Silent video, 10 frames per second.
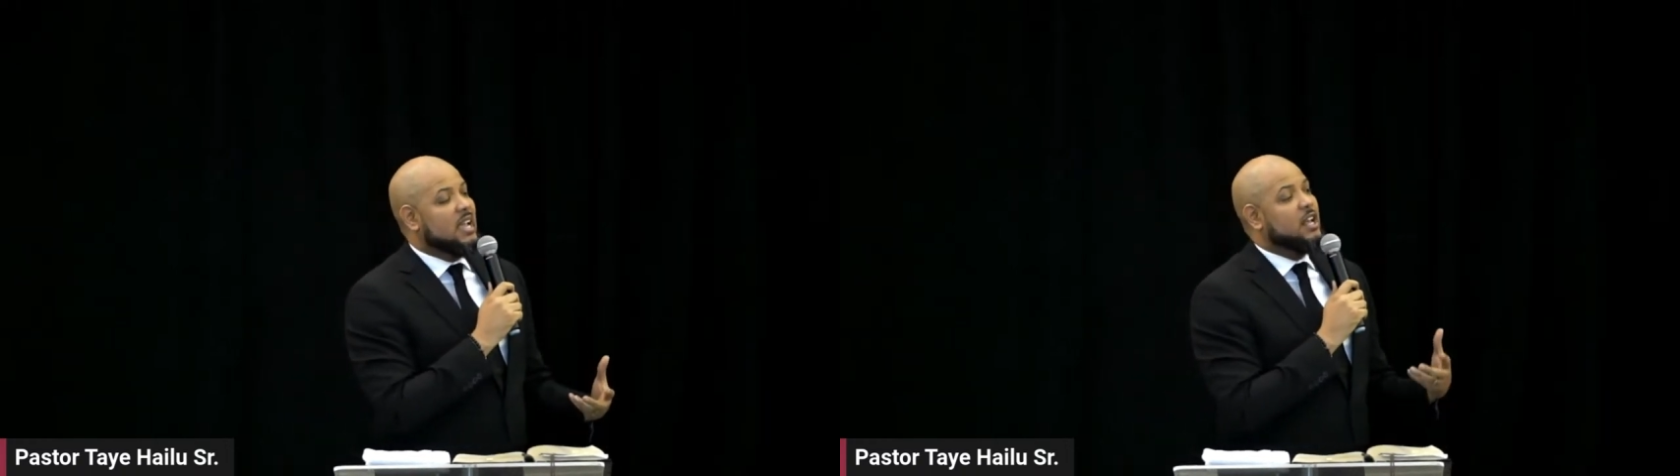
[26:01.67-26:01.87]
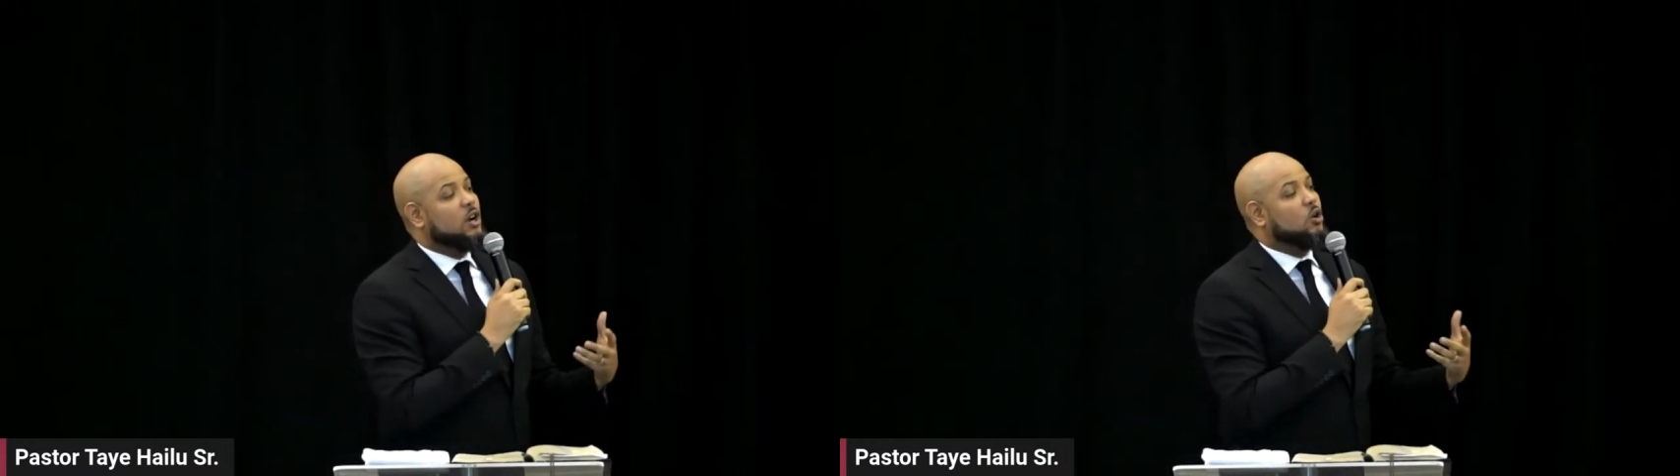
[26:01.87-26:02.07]

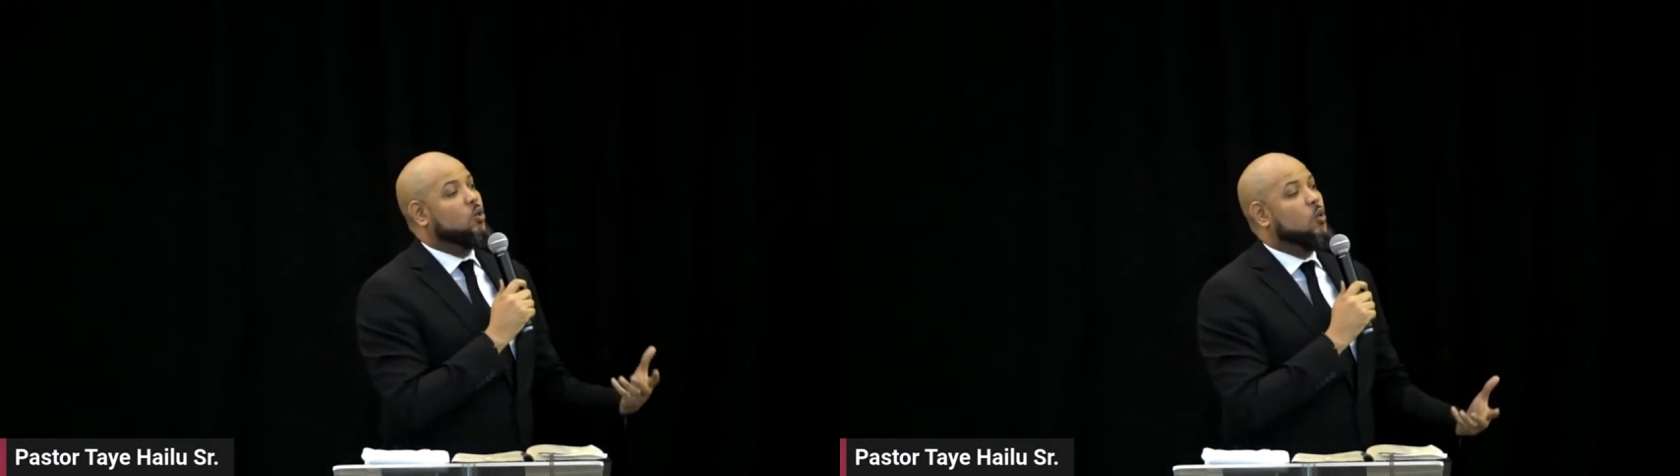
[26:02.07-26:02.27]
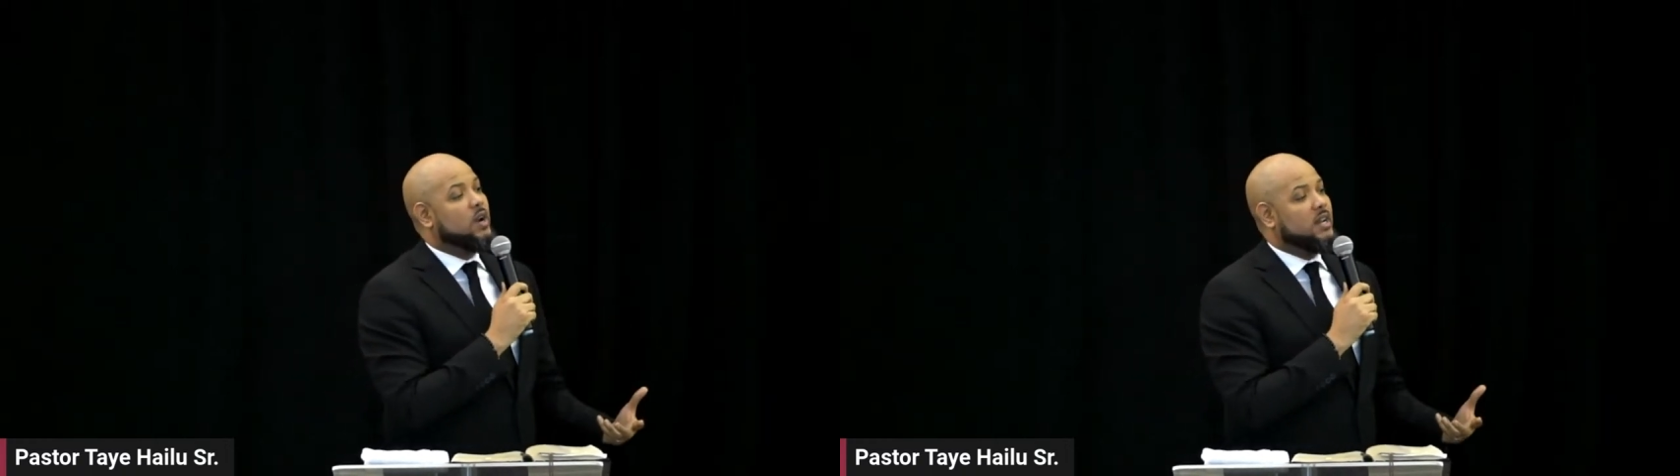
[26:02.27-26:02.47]
in
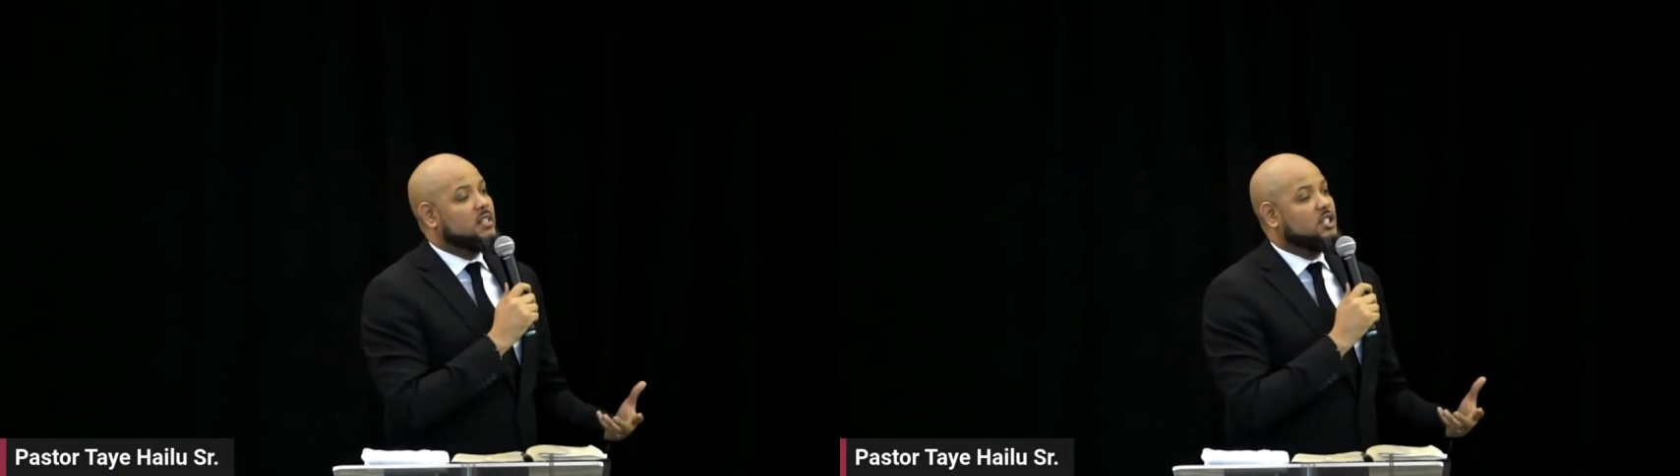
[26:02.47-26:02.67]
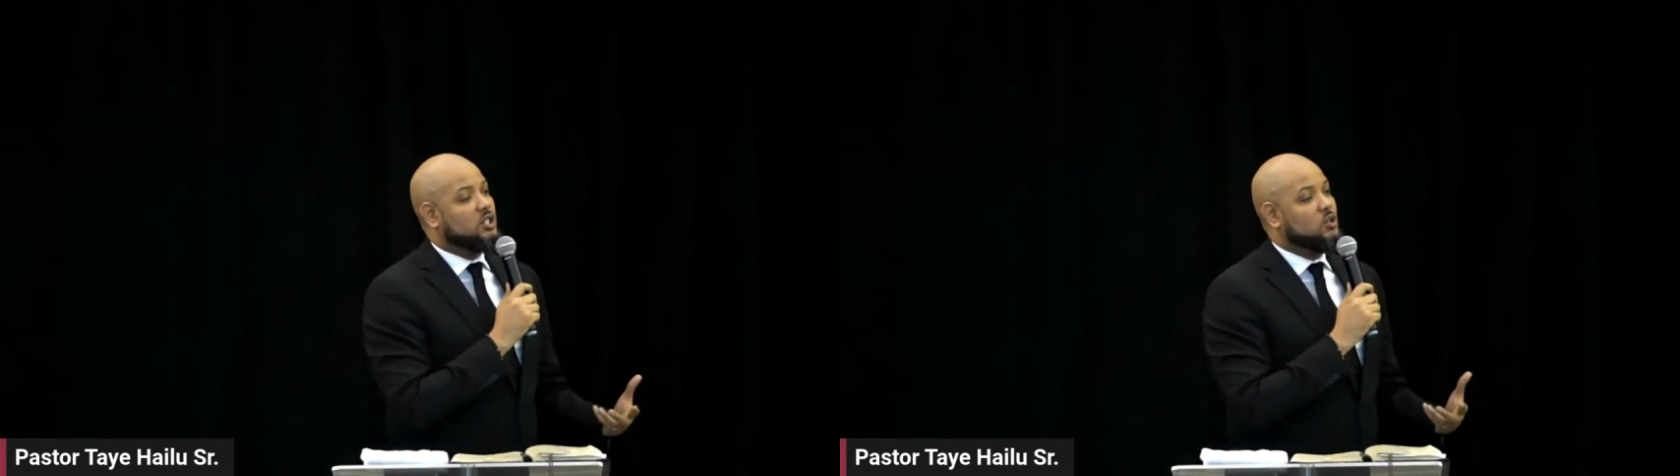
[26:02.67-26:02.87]

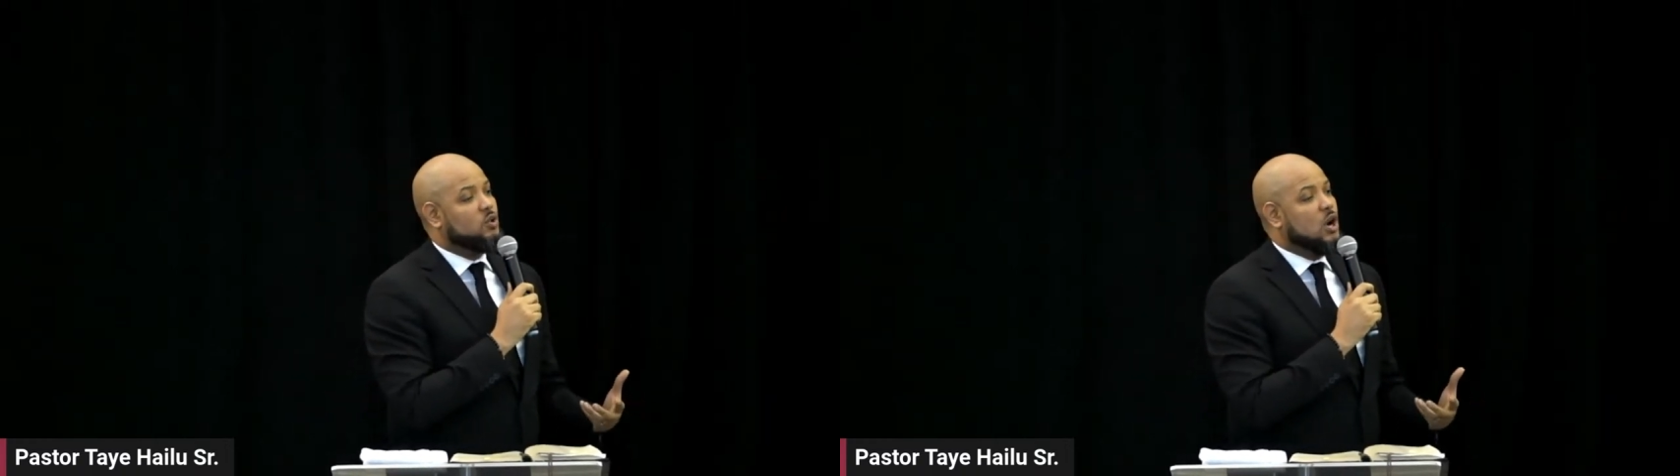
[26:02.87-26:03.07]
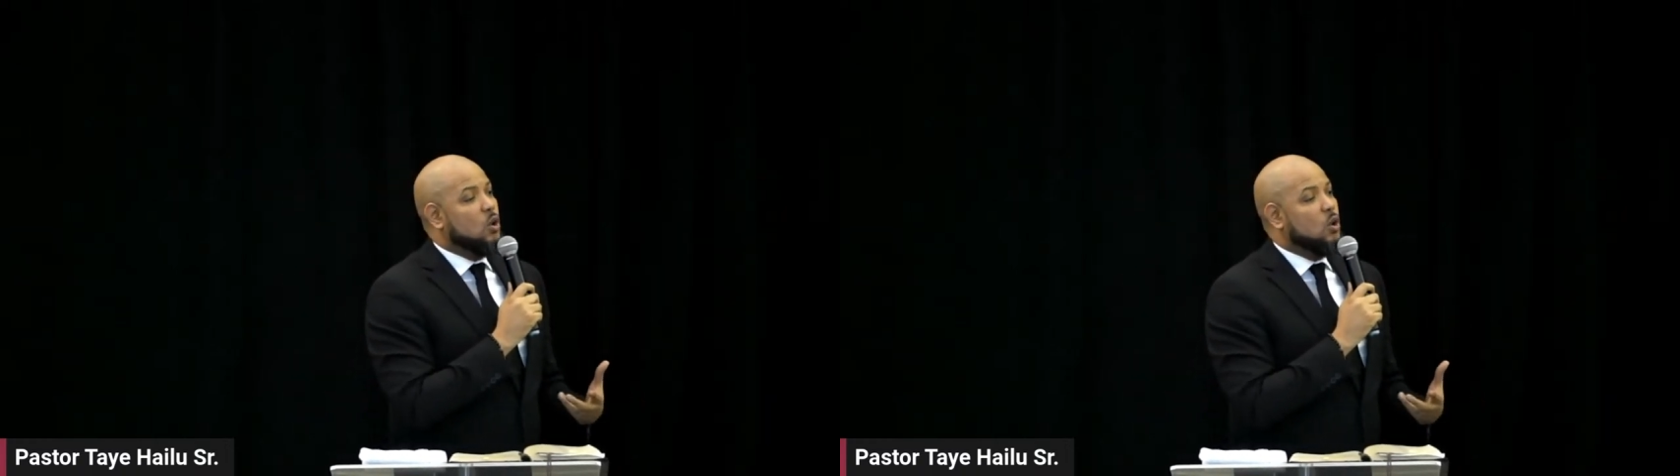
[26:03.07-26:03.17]
accordance to